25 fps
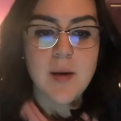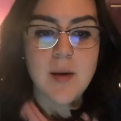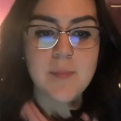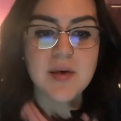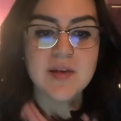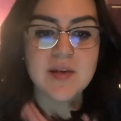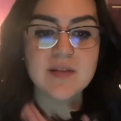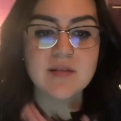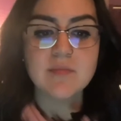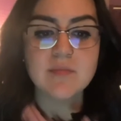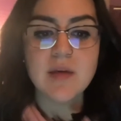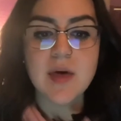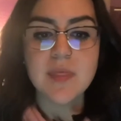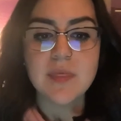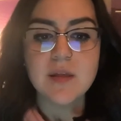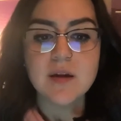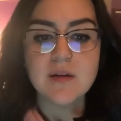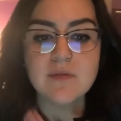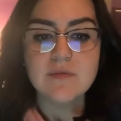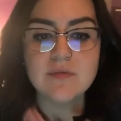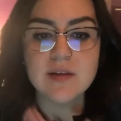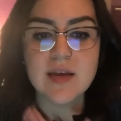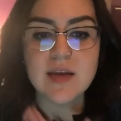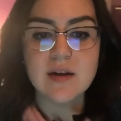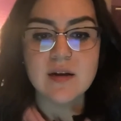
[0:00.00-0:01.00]
His method
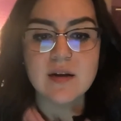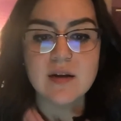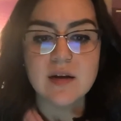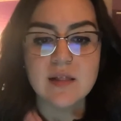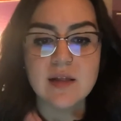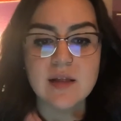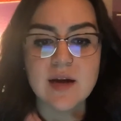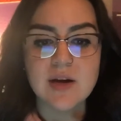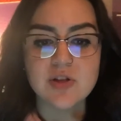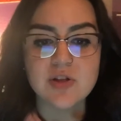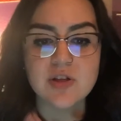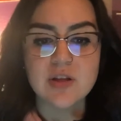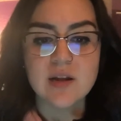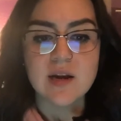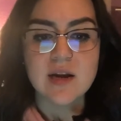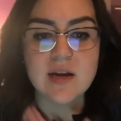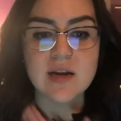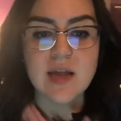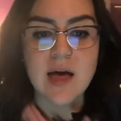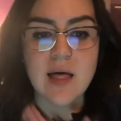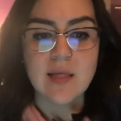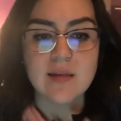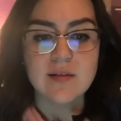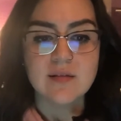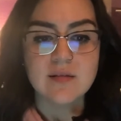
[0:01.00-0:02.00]
of data collection and
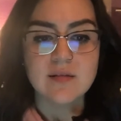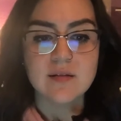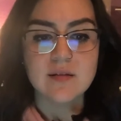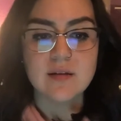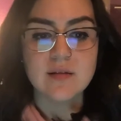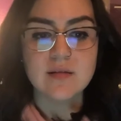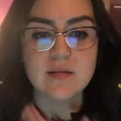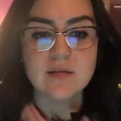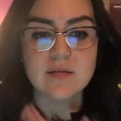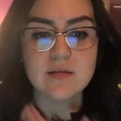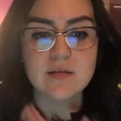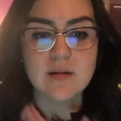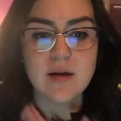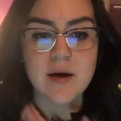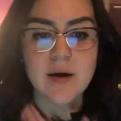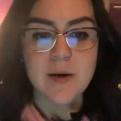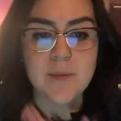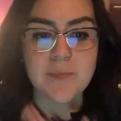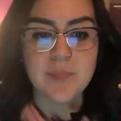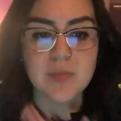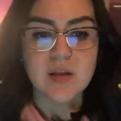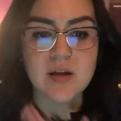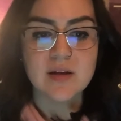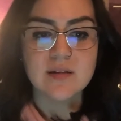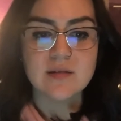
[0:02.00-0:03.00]
analysis
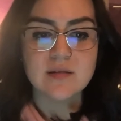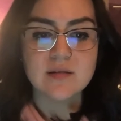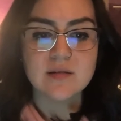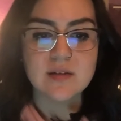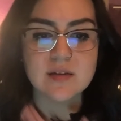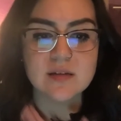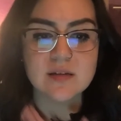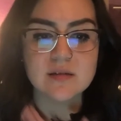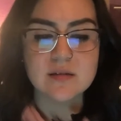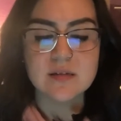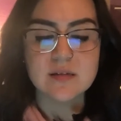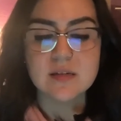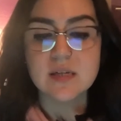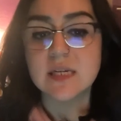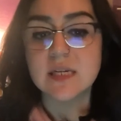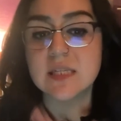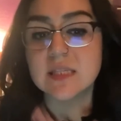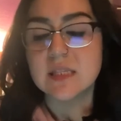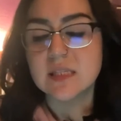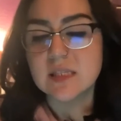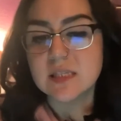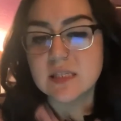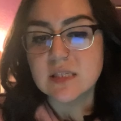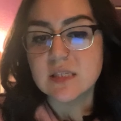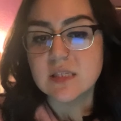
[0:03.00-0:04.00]

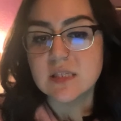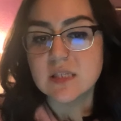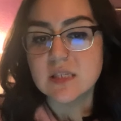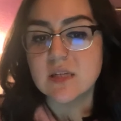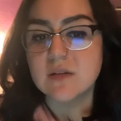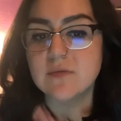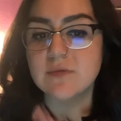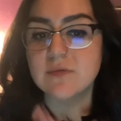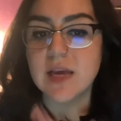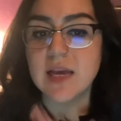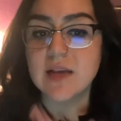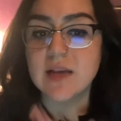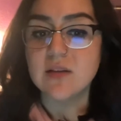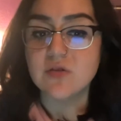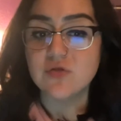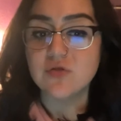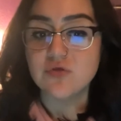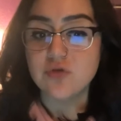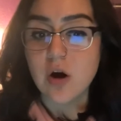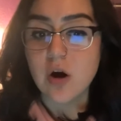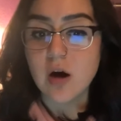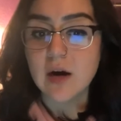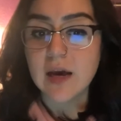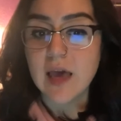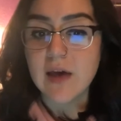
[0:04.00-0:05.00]
consisted of a
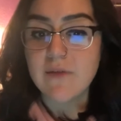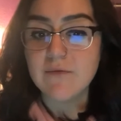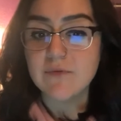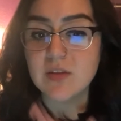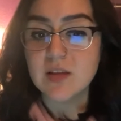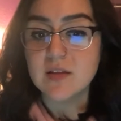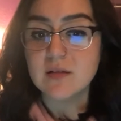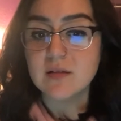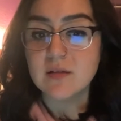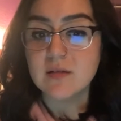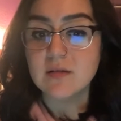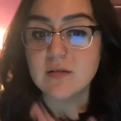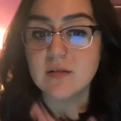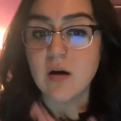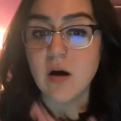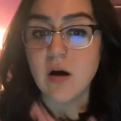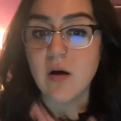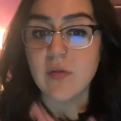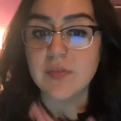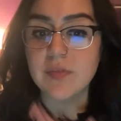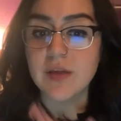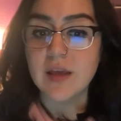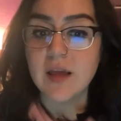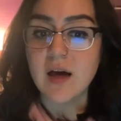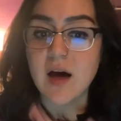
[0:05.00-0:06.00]
strong emphasis
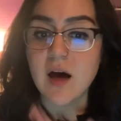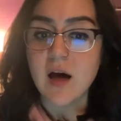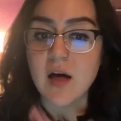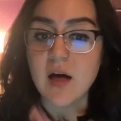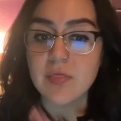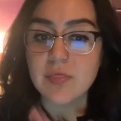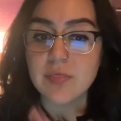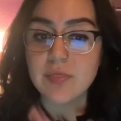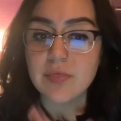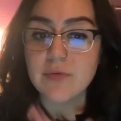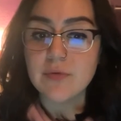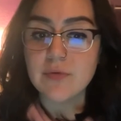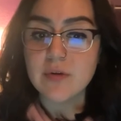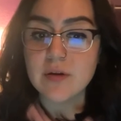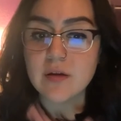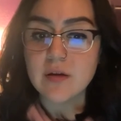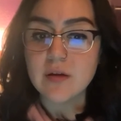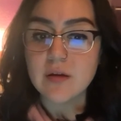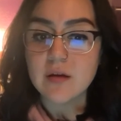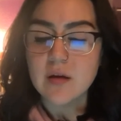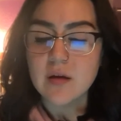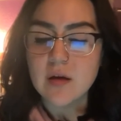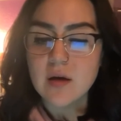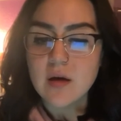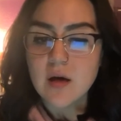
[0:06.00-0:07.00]
on the
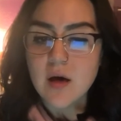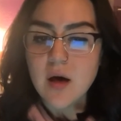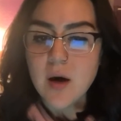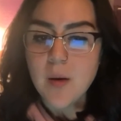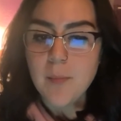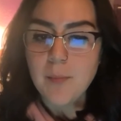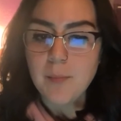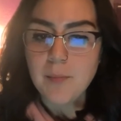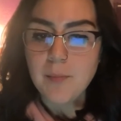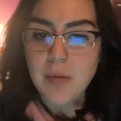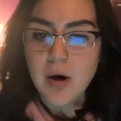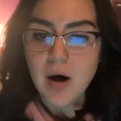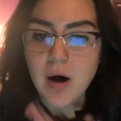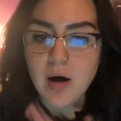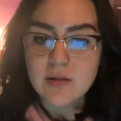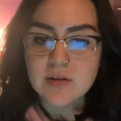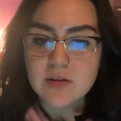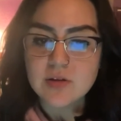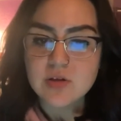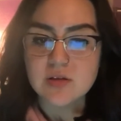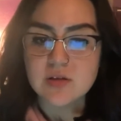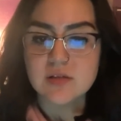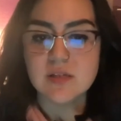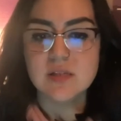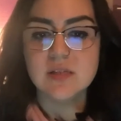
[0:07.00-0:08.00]

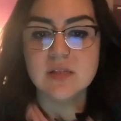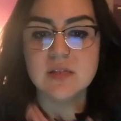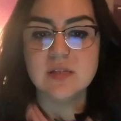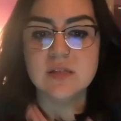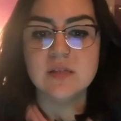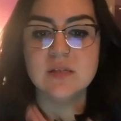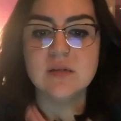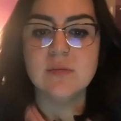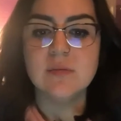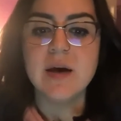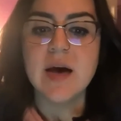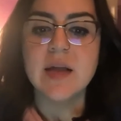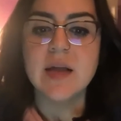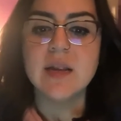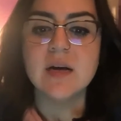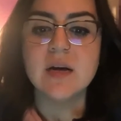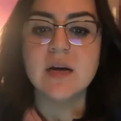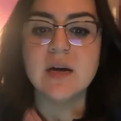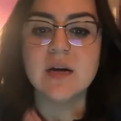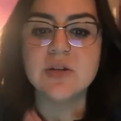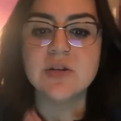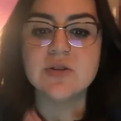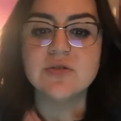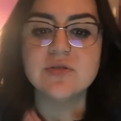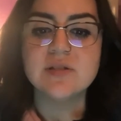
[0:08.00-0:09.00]
anthropologist's systematic
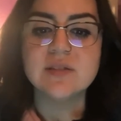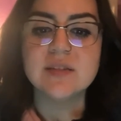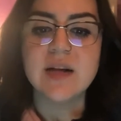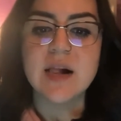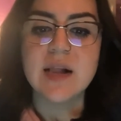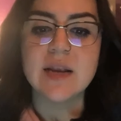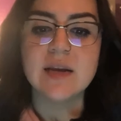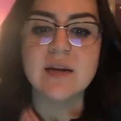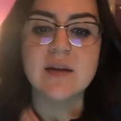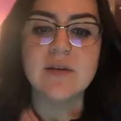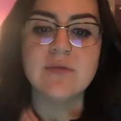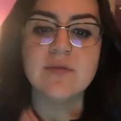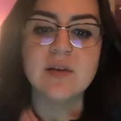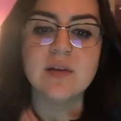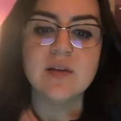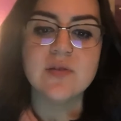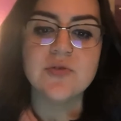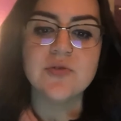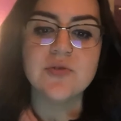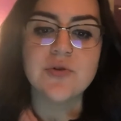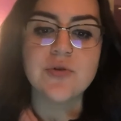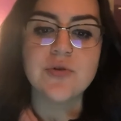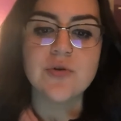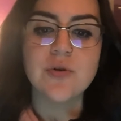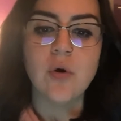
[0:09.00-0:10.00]
understanding of
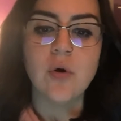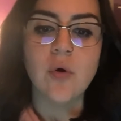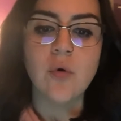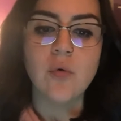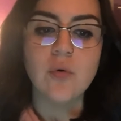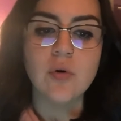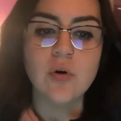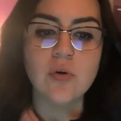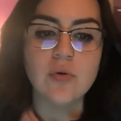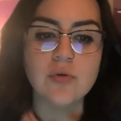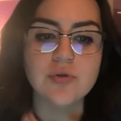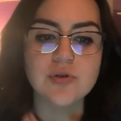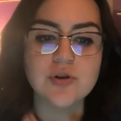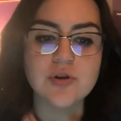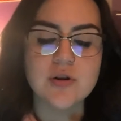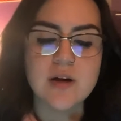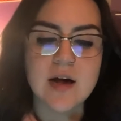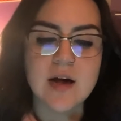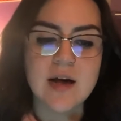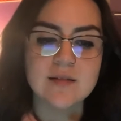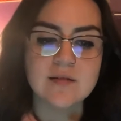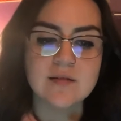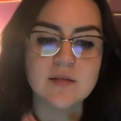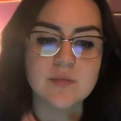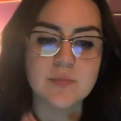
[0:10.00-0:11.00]
her own culture
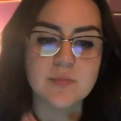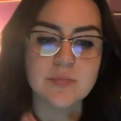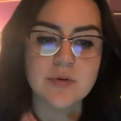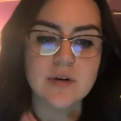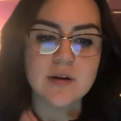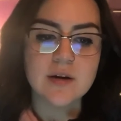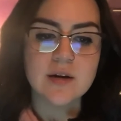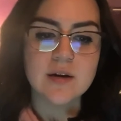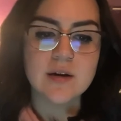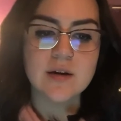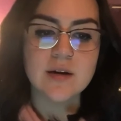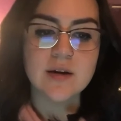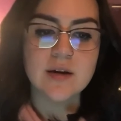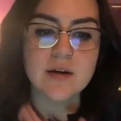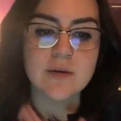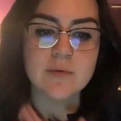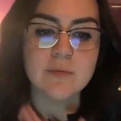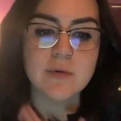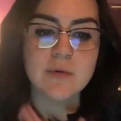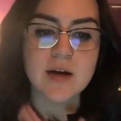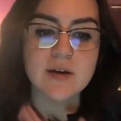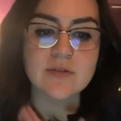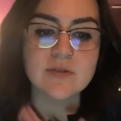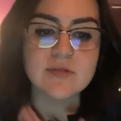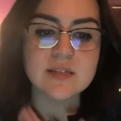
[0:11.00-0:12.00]
as a
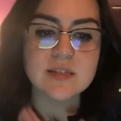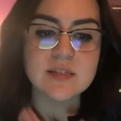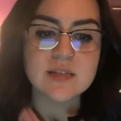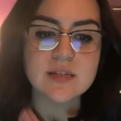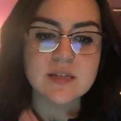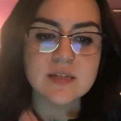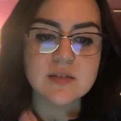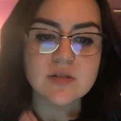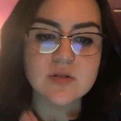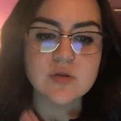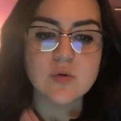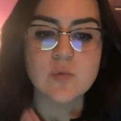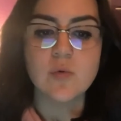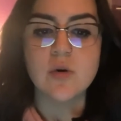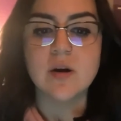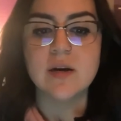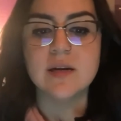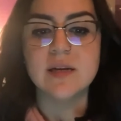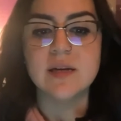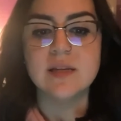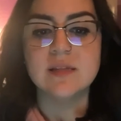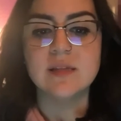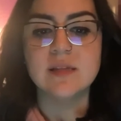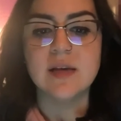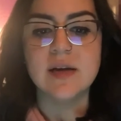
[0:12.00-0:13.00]
prerequisite to
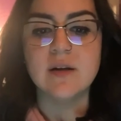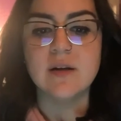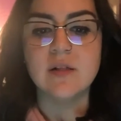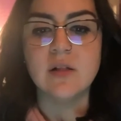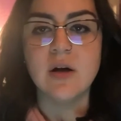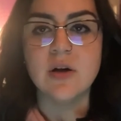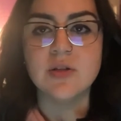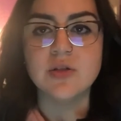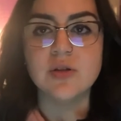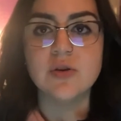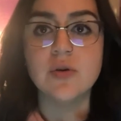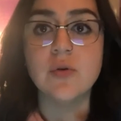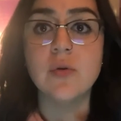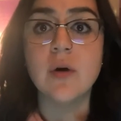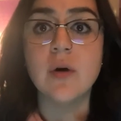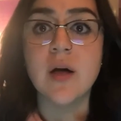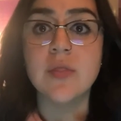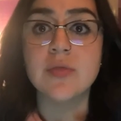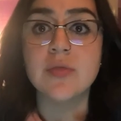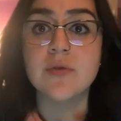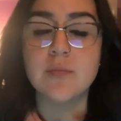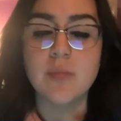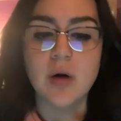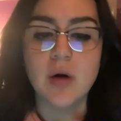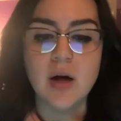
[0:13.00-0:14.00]
work in psychological
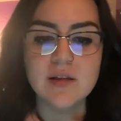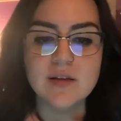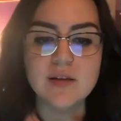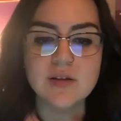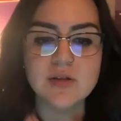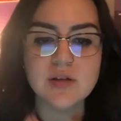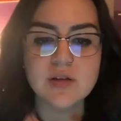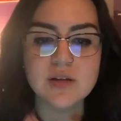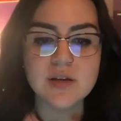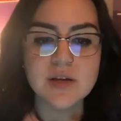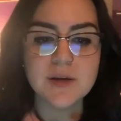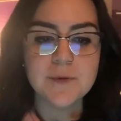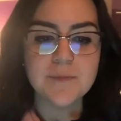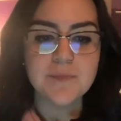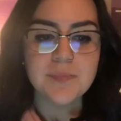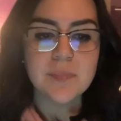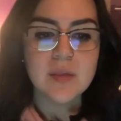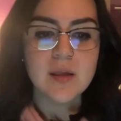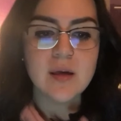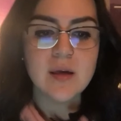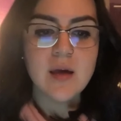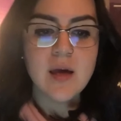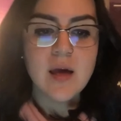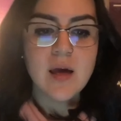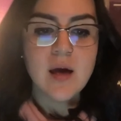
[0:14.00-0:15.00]
anthropology,
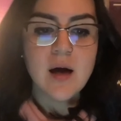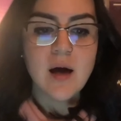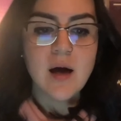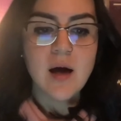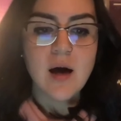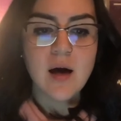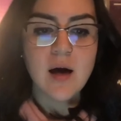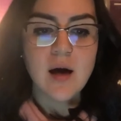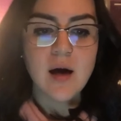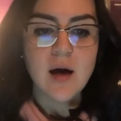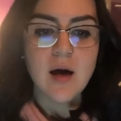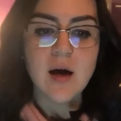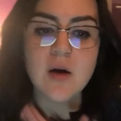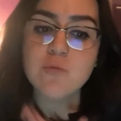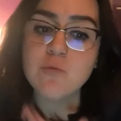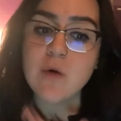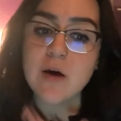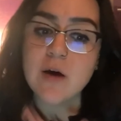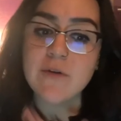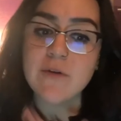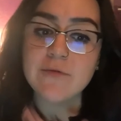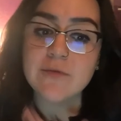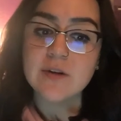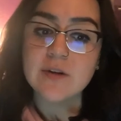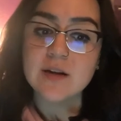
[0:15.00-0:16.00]
a
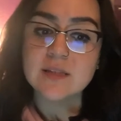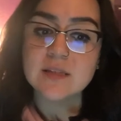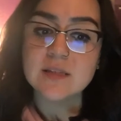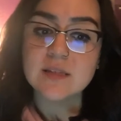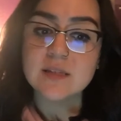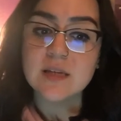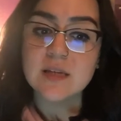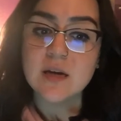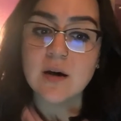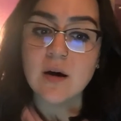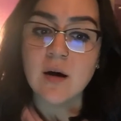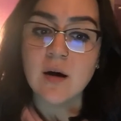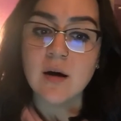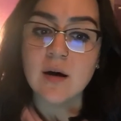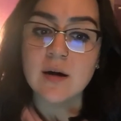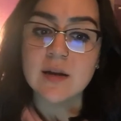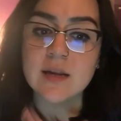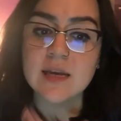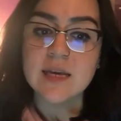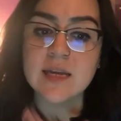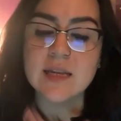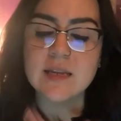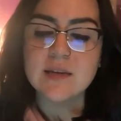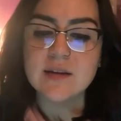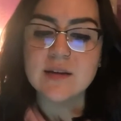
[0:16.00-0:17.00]
reference on
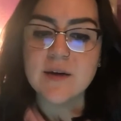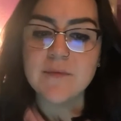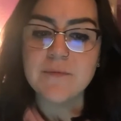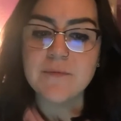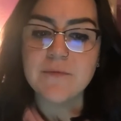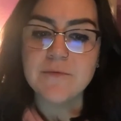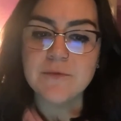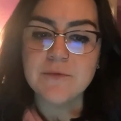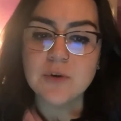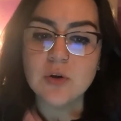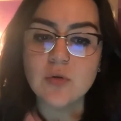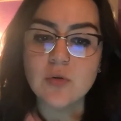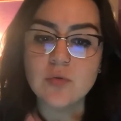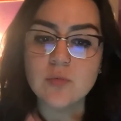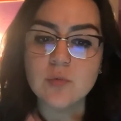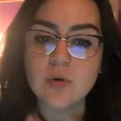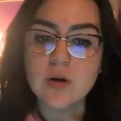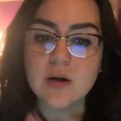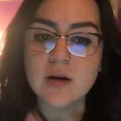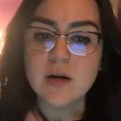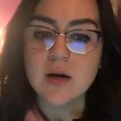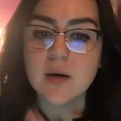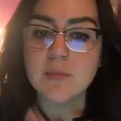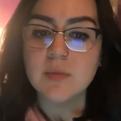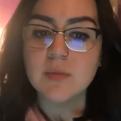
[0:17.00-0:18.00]
in-depth
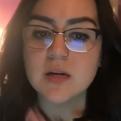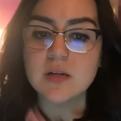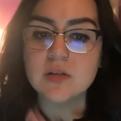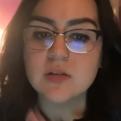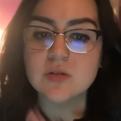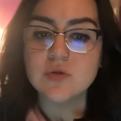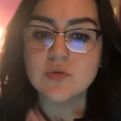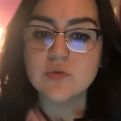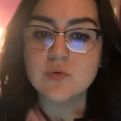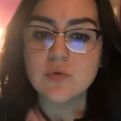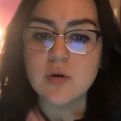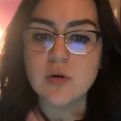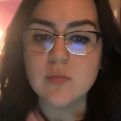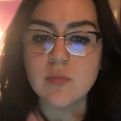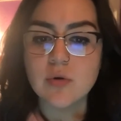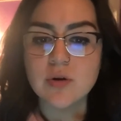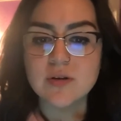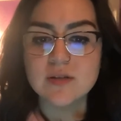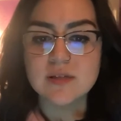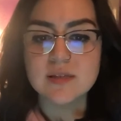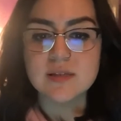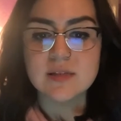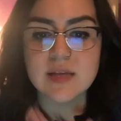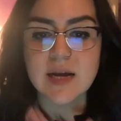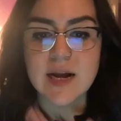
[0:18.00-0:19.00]
fieldwork among 2 or more
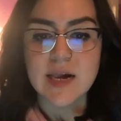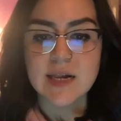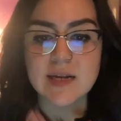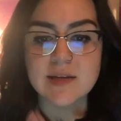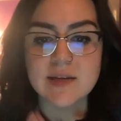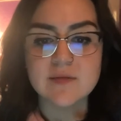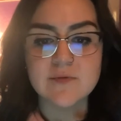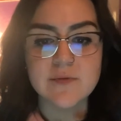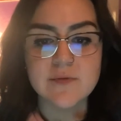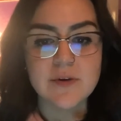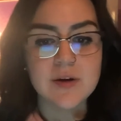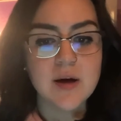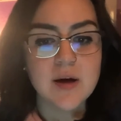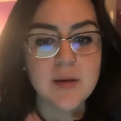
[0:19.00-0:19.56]
societies for